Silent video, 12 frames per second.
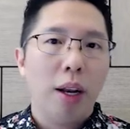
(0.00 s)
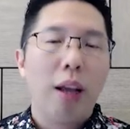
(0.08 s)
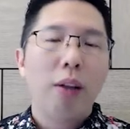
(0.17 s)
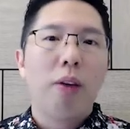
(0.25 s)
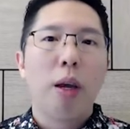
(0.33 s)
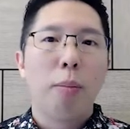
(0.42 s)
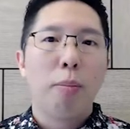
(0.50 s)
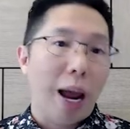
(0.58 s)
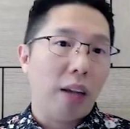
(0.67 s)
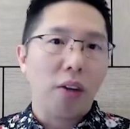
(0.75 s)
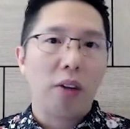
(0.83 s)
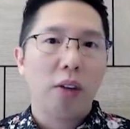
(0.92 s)
Let's say
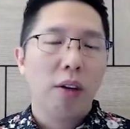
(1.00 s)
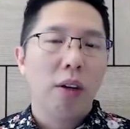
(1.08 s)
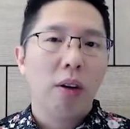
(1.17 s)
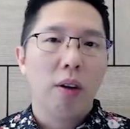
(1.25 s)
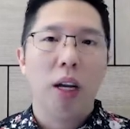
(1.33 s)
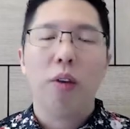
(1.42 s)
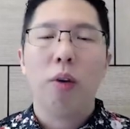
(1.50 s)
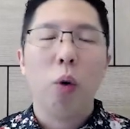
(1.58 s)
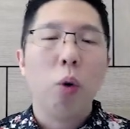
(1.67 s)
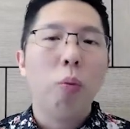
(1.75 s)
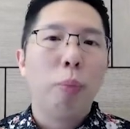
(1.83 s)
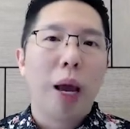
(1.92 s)
banks, right? If you
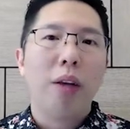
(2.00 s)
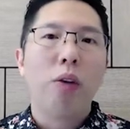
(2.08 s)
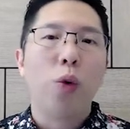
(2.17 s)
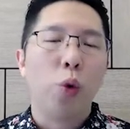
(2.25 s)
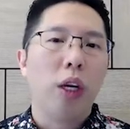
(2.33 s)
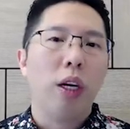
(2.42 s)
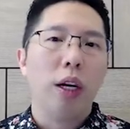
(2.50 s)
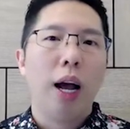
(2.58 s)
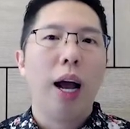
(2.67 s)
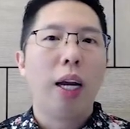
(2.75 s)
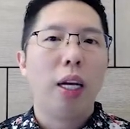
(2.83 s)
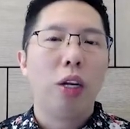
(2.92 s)
own banks during a
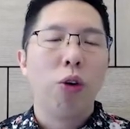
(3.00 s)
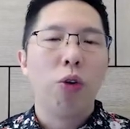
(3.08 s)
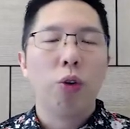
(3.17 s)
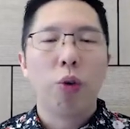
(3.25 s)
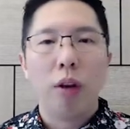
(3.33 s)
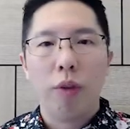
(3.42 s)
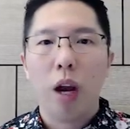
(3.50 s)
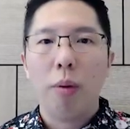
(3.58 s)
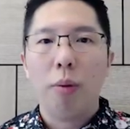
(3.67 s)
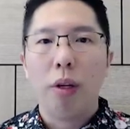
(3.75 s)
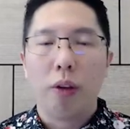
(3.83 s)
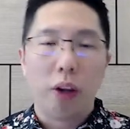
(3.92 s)
high interest rate
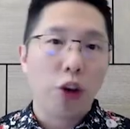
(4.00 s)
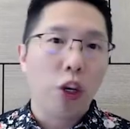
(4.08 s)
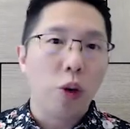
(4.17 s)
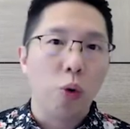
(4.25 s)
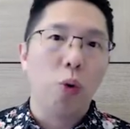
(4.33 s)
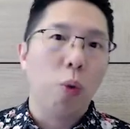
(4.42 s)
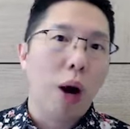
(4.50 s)
environment, it's actually good.